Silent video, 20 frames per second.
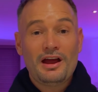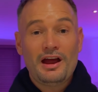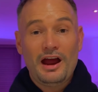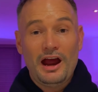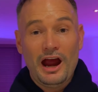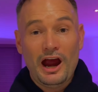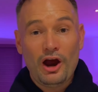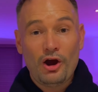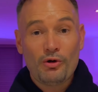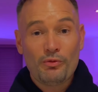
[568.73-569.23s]

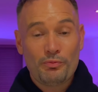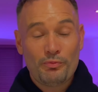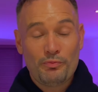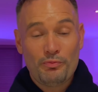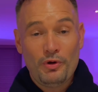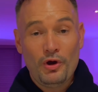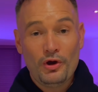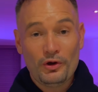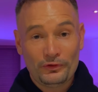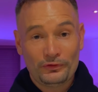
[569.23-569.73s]
our
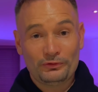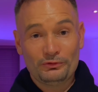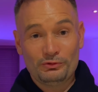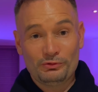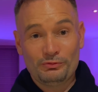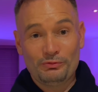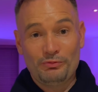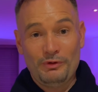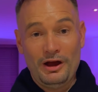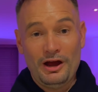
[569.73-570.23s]

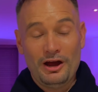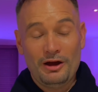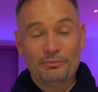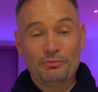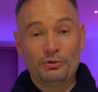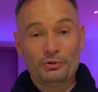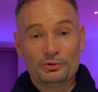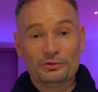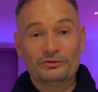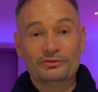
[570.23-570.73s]
personal
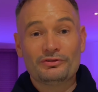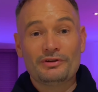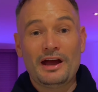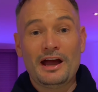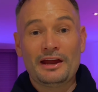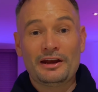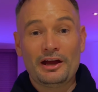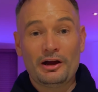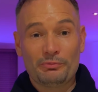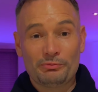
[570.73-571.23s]
point of view
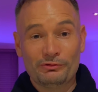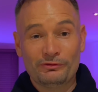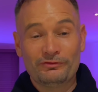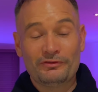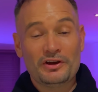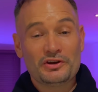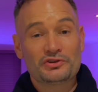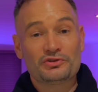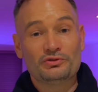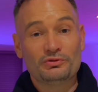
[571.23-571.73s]
and our
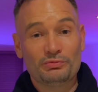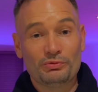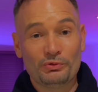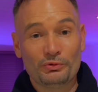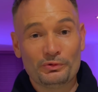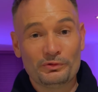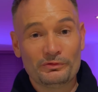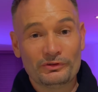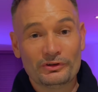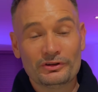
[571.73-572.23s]
professional
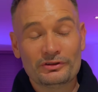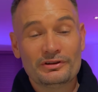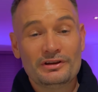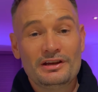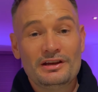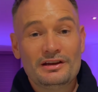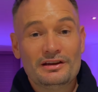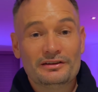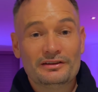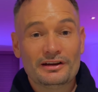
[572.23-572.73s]
point of view.
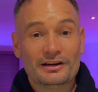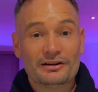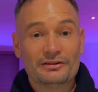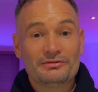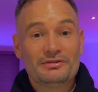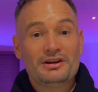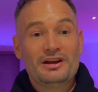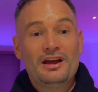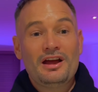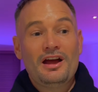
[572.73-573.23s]
Now,
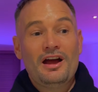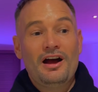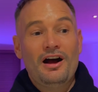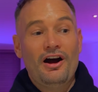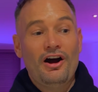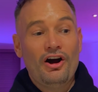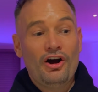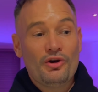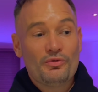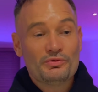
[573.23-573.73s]

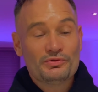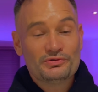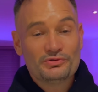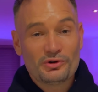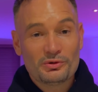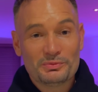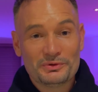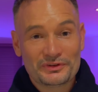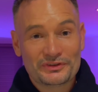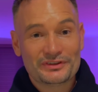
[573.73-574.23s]
I would
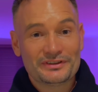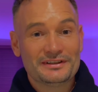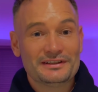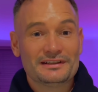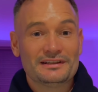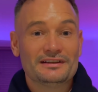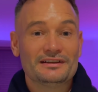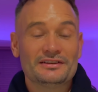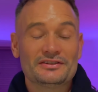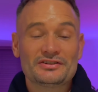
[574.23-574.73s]
not be sitting
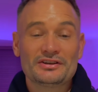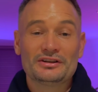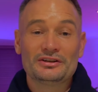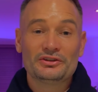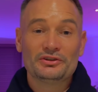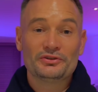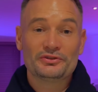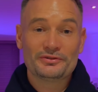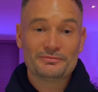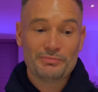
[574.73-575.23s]
here telling
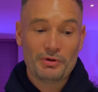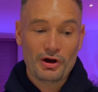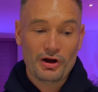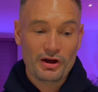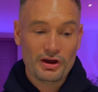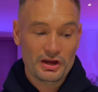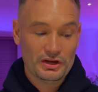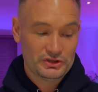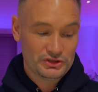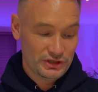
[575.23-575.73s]
you to
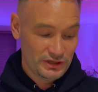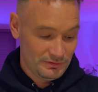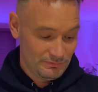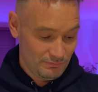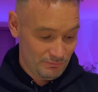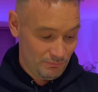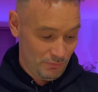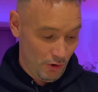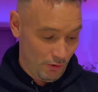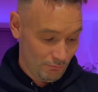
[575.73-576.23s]
buy a
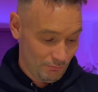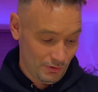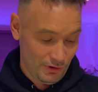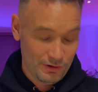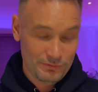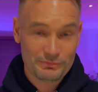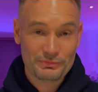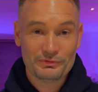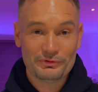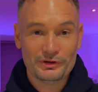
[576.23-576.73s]
cheap pond
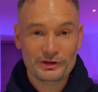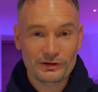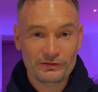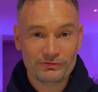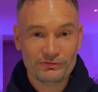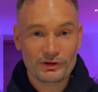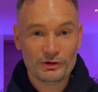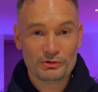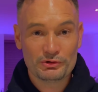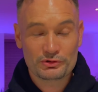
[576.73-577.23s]
pump if
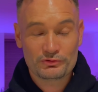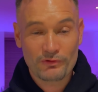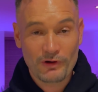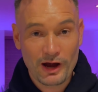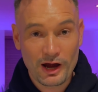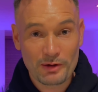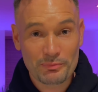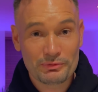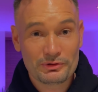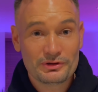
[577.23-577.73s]
they were
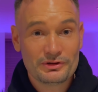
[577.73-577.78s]
crap,